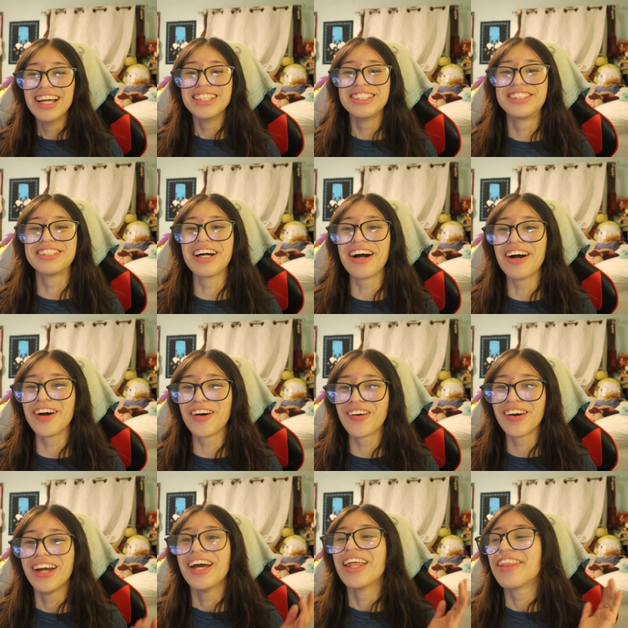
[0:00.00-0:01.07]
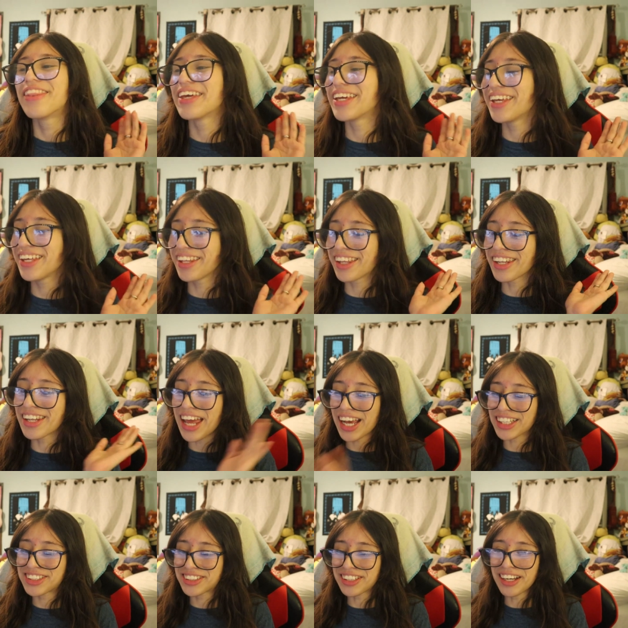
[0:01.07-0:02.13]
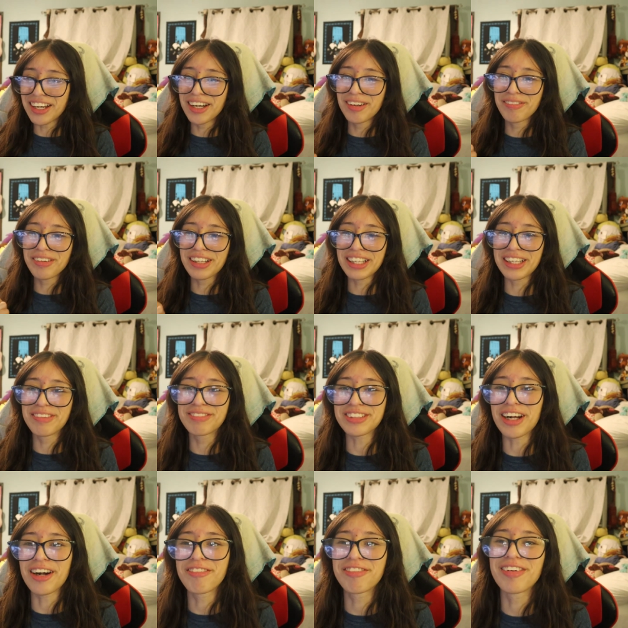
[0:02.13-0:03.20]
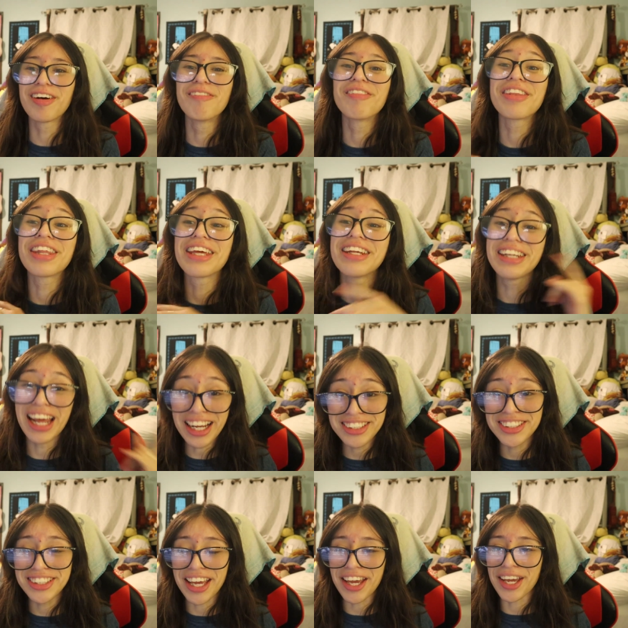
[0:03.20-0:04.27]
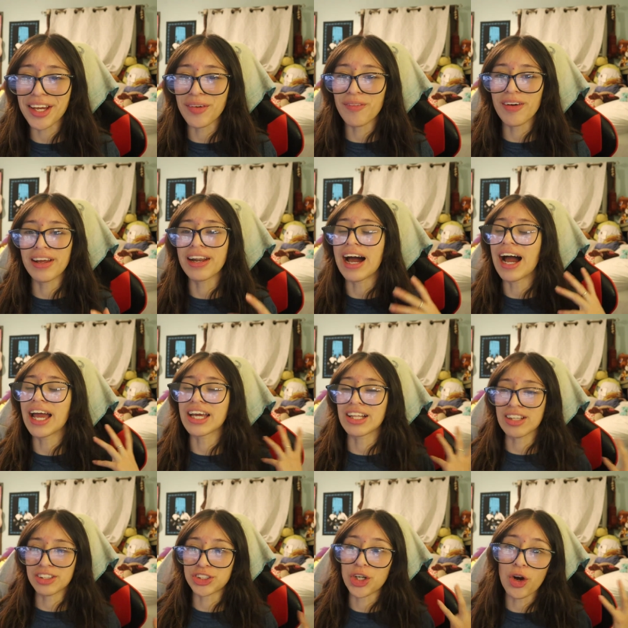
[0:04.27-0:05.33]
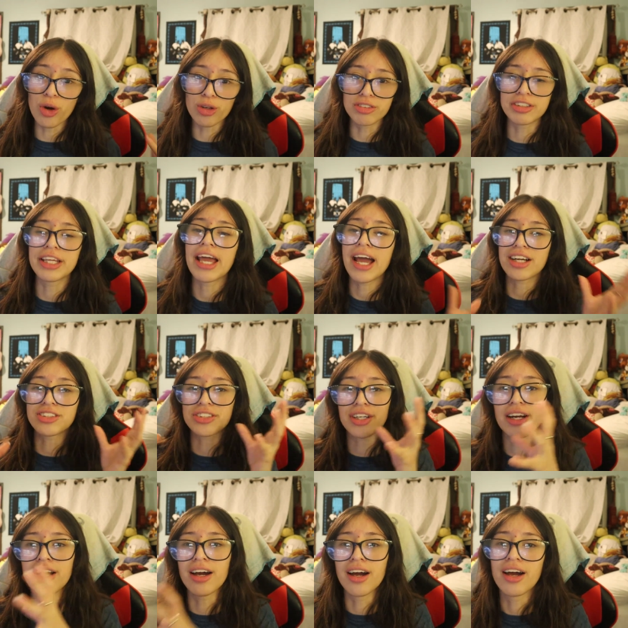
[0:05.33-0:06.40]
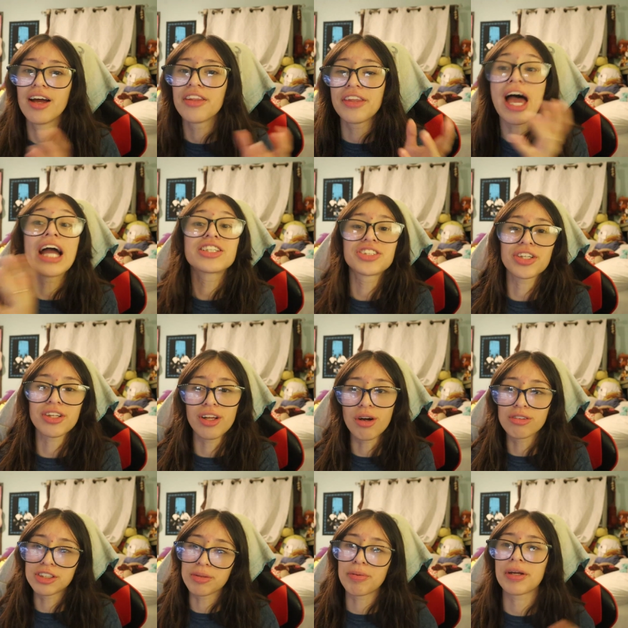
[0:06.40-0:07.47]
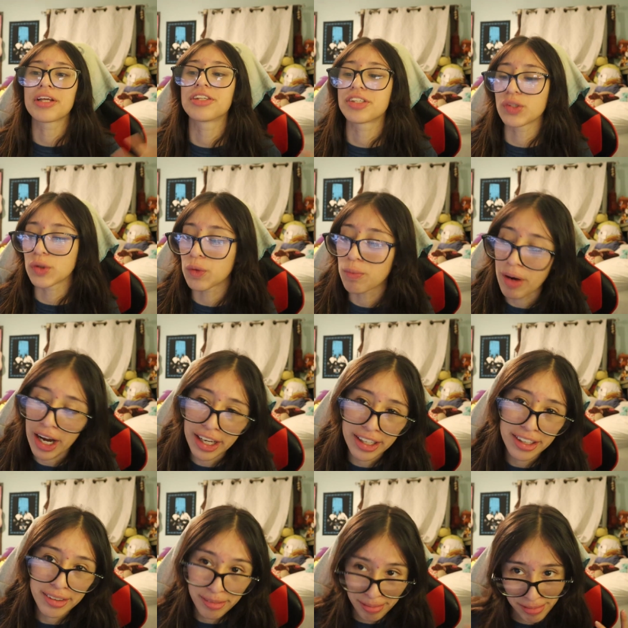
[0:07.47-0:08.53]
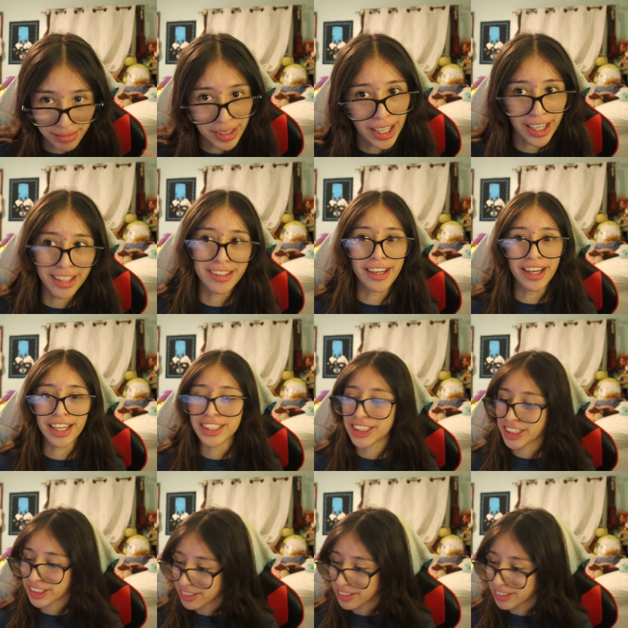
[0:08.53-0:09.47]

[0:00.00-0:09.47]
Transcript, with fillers: so the the next um, clips are from the next day when I chose the extra the extra clothes to put into my uh, luggage.